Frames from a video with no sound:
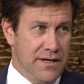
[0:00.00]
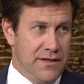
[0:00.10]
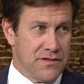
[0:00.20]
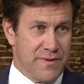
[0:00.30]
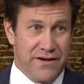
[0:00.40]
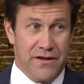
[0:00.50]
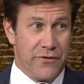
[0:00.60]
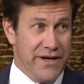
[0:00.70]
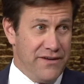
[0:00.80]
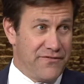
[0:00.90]
There's about
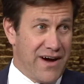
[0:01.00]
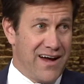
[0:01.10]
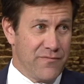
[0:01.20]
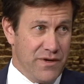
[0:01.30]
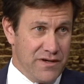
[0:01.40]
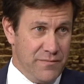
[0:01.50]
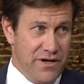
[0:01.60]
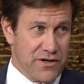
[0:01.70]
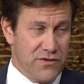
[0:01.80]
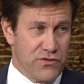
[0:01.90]
another 85 million
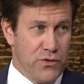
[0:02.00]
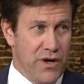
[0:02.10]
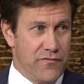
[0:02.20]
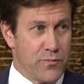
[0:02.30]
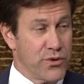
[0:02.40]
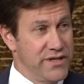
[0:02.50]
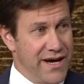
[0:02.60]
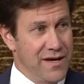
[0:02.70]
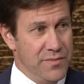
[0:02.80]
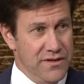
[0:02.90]
Americans who have
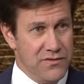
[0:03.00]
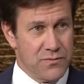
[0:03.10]
pre-diabetes.